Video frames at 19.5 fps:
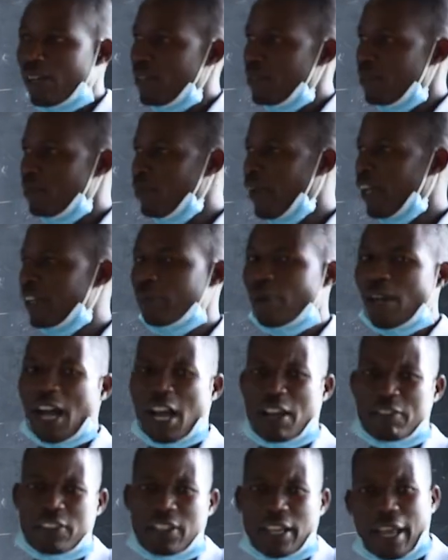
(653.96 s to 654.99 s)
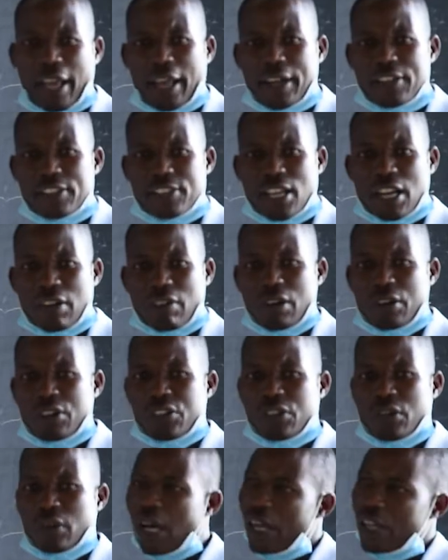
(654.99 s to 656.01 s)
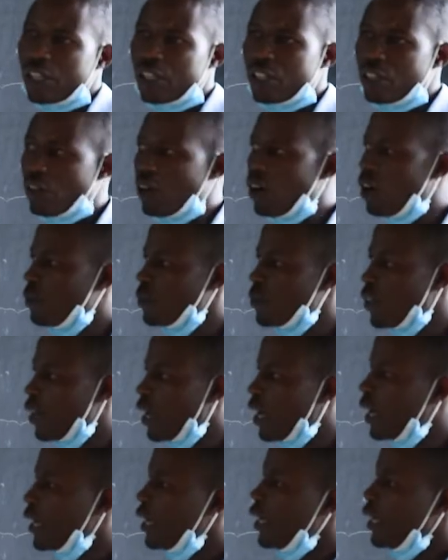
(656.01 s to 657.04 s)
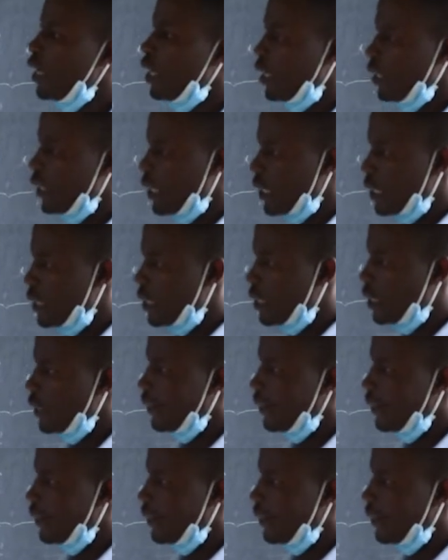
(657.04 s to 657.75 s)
you might be having hens around you in your homes there. Yes,